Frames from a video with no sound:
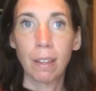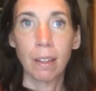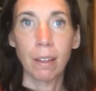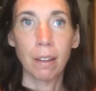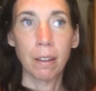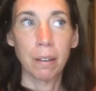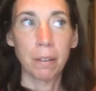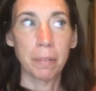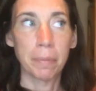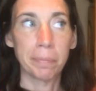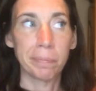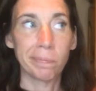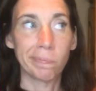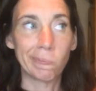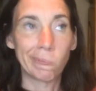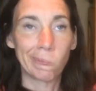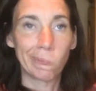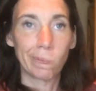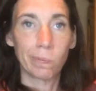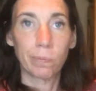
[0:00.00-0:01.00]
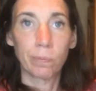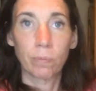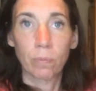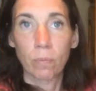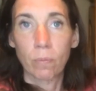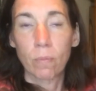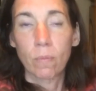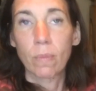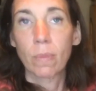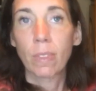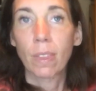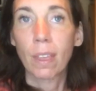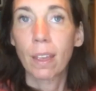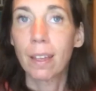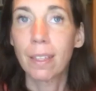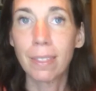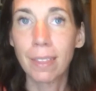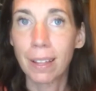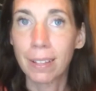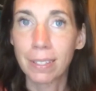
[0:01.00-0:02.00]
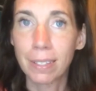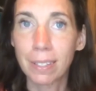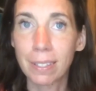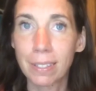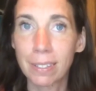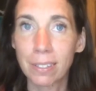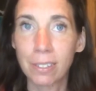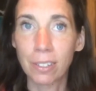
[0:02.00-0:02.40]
and that's